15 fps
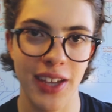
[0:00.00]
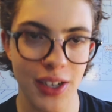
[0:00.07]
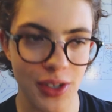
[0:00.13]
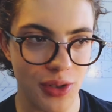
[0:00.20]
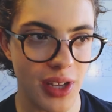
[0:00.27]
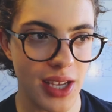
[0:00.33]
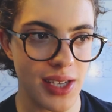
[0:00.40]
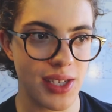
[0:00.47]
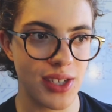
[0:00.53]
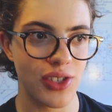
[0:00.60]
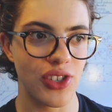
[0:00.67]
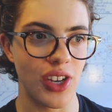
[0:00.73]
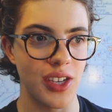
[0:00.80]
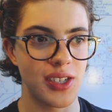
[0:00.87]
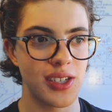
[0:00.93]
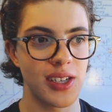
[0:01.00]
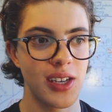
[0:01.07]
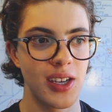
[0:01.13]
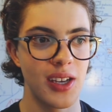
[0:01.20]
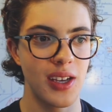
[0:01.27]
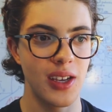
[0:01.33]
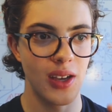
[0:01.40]
touched on this just
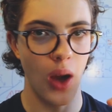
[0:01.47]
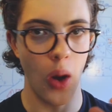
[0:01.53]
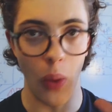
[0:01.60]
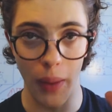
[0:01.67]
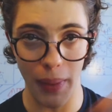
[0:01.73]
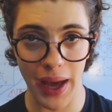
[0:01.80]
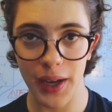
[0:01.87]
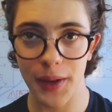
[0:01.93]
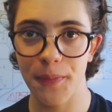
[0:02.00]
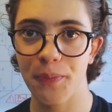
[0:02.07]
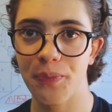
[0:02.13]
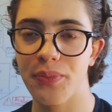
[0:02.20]
a while back